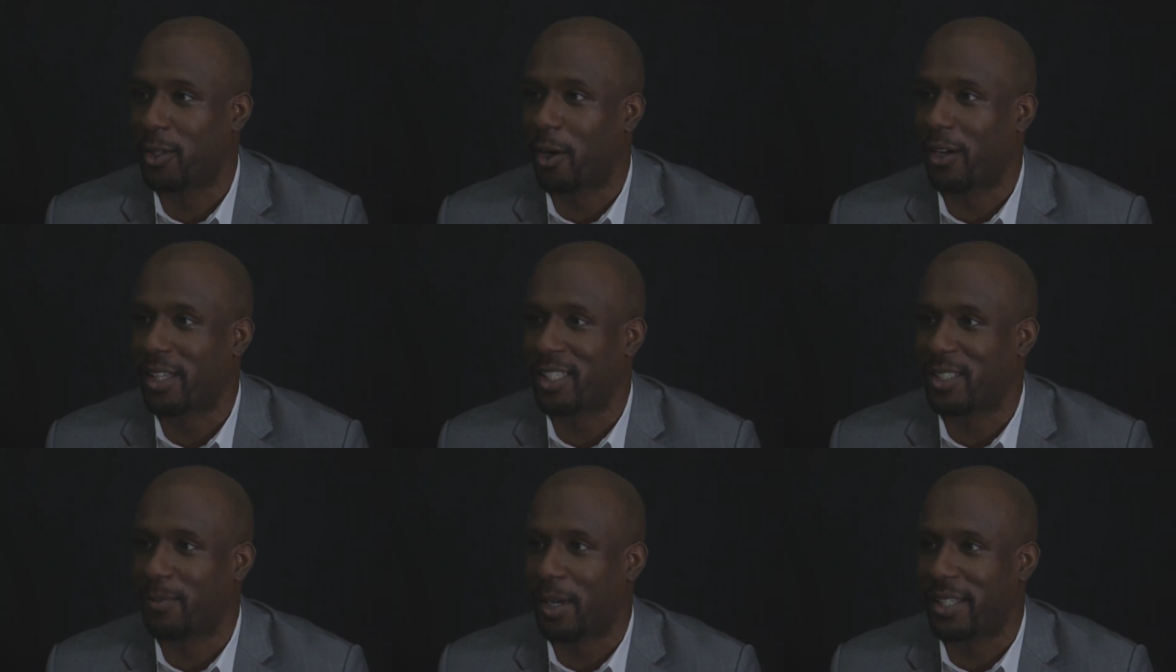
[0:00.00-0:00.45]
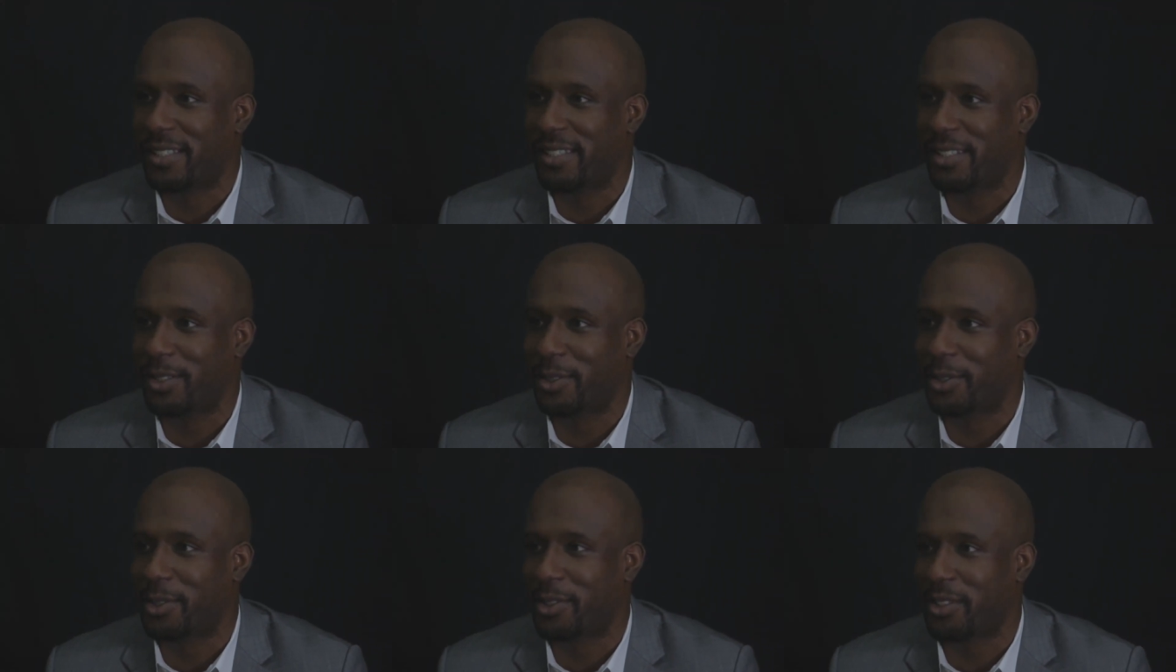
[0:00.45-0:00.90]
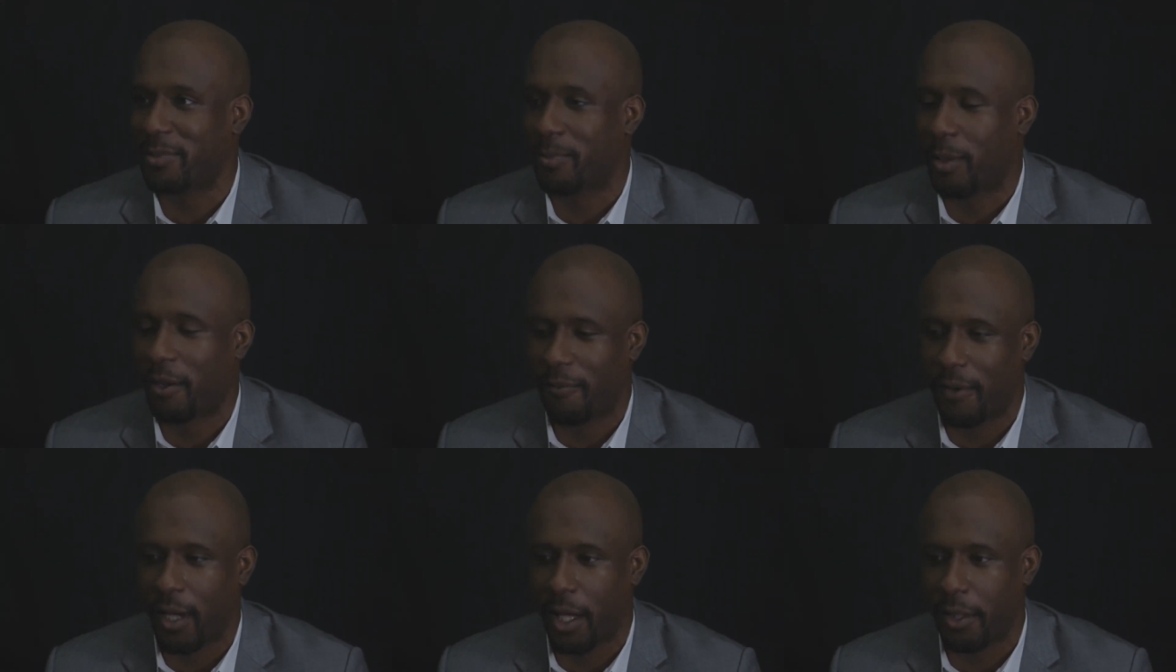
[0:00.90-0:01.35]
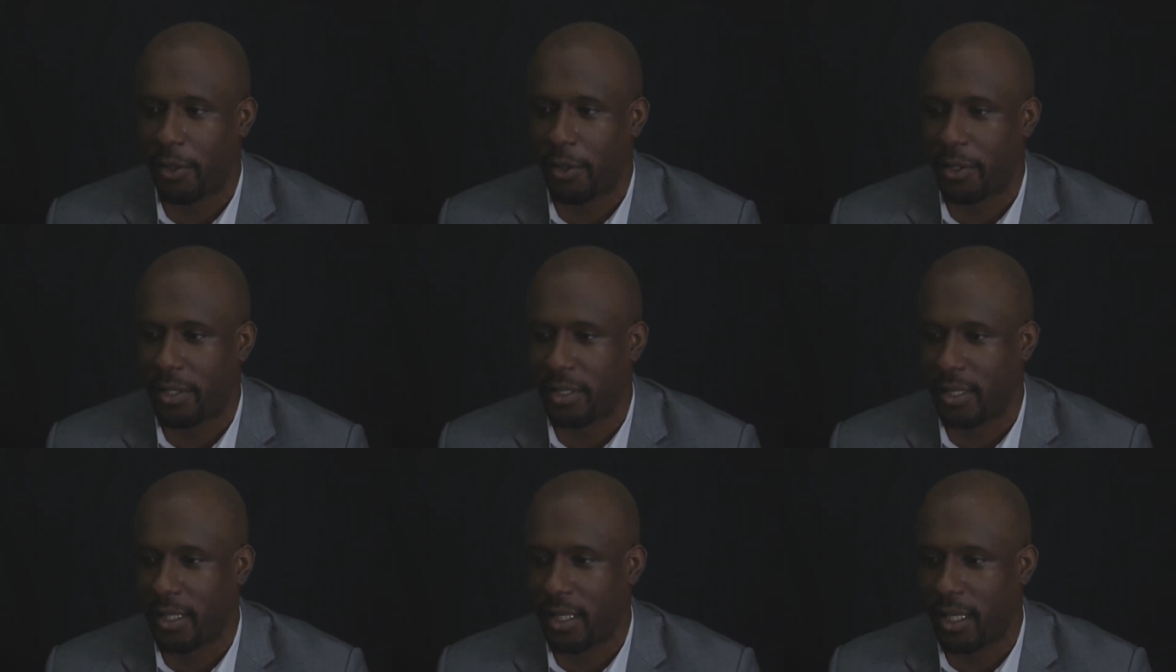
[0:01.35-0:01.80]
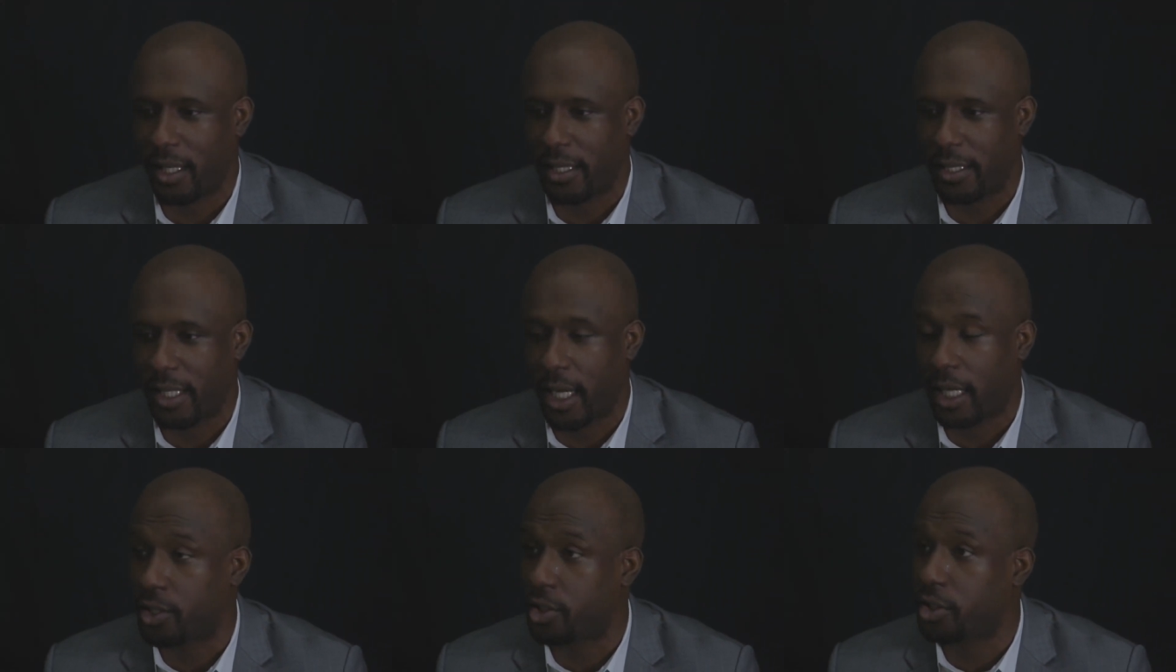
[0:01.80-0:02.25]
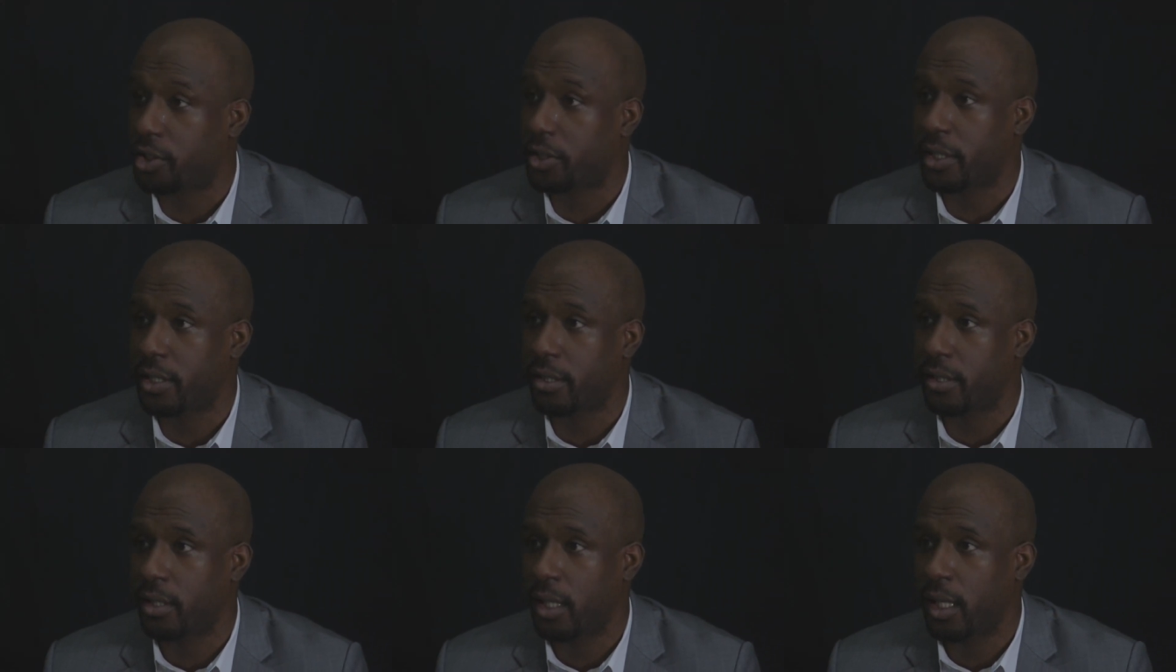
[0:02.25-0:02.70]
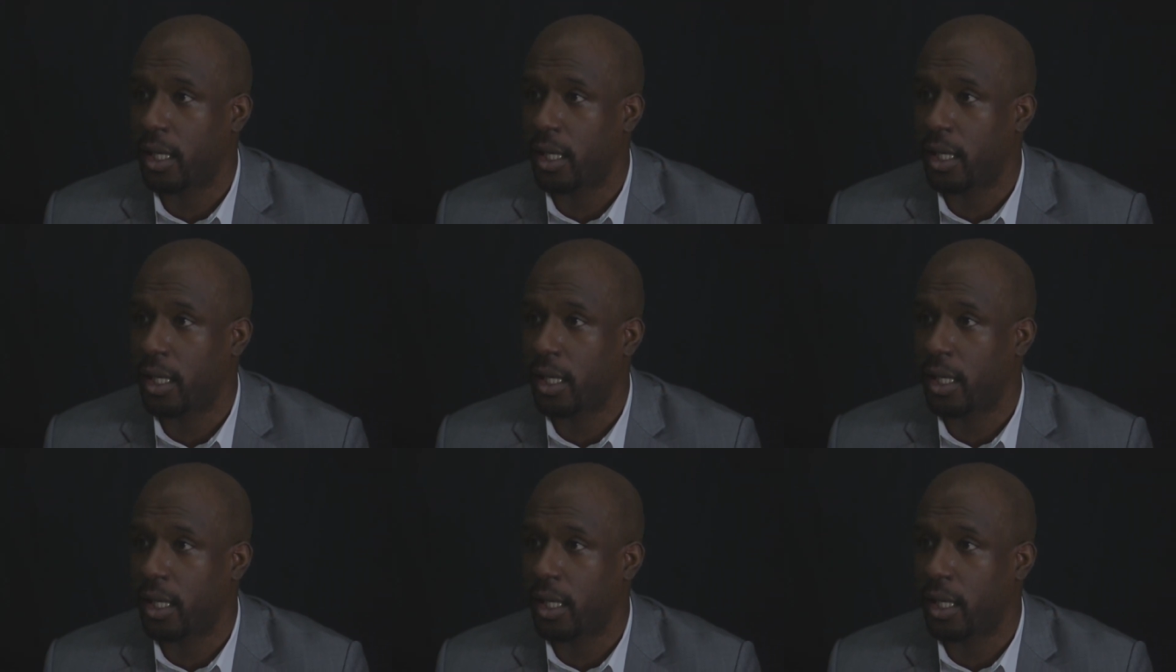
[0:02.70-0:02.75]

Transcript: talking to my teachers. My father is a Nigerian,